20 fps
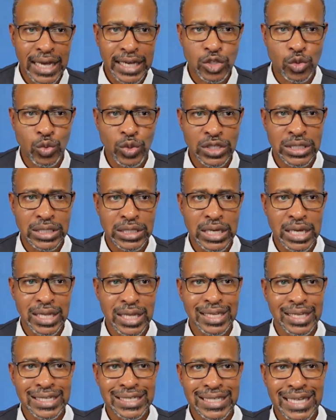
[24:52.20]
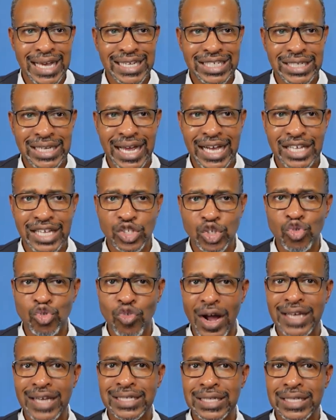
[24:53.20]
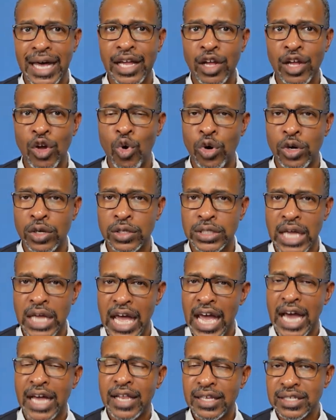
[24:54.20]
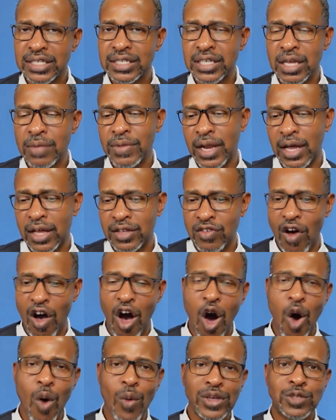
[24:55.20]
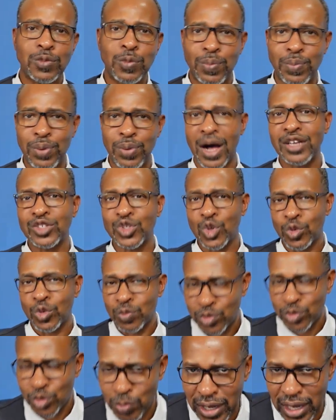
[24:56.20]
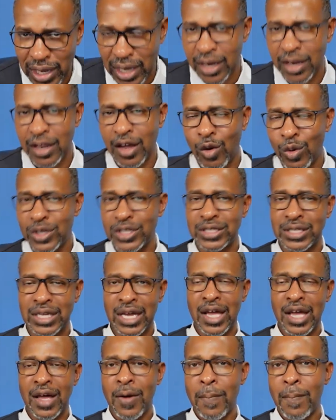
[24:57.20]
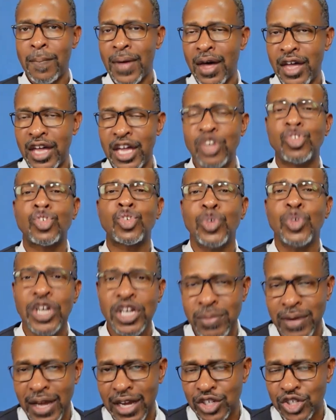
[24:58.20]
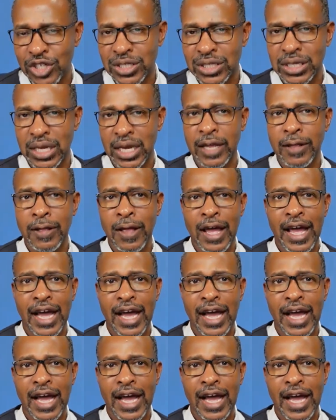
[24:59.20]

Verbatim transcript: we see that this nation has Christ like horns. And this is something that has always puzzled me and always uh, intrigued me, I should say, as